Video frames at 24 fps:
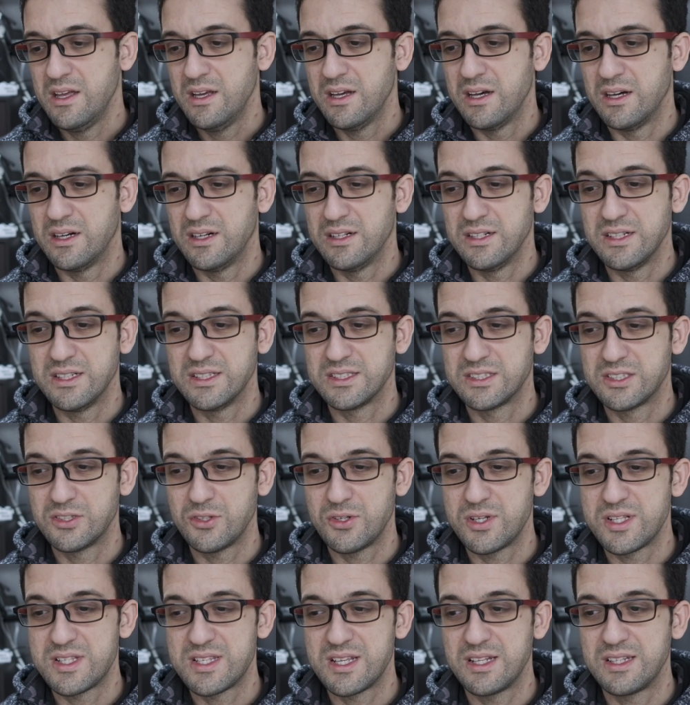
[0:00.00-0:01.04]
so
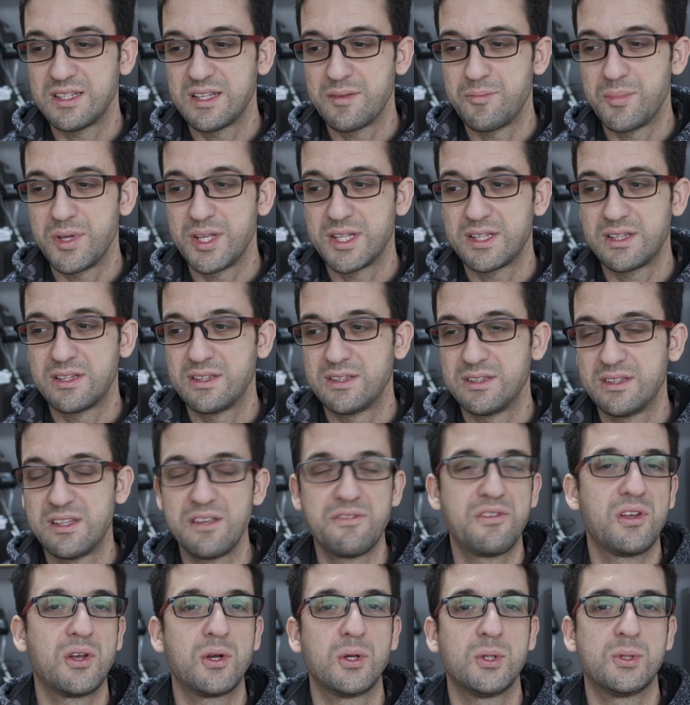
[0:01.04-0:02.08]
it's a little bit
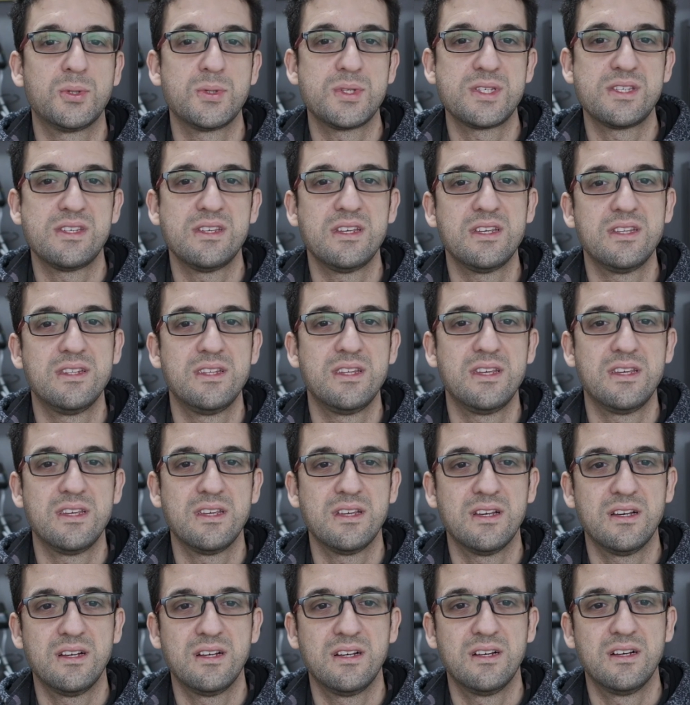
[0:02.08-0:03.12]
difficult to see the
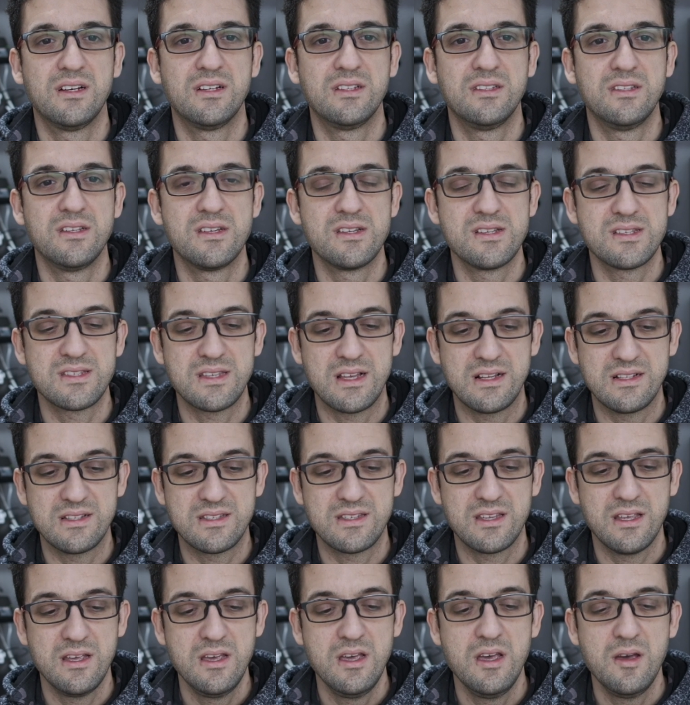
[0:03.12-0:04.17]

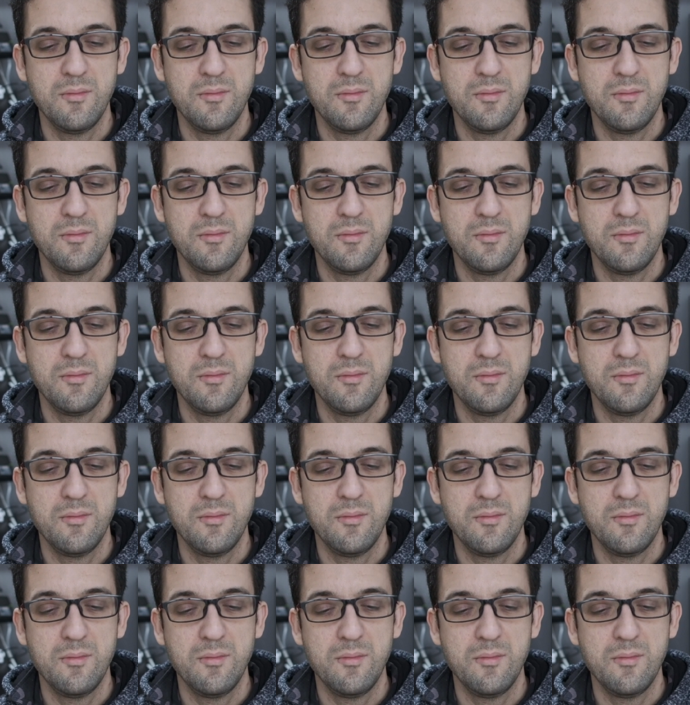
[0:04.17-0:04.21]
results.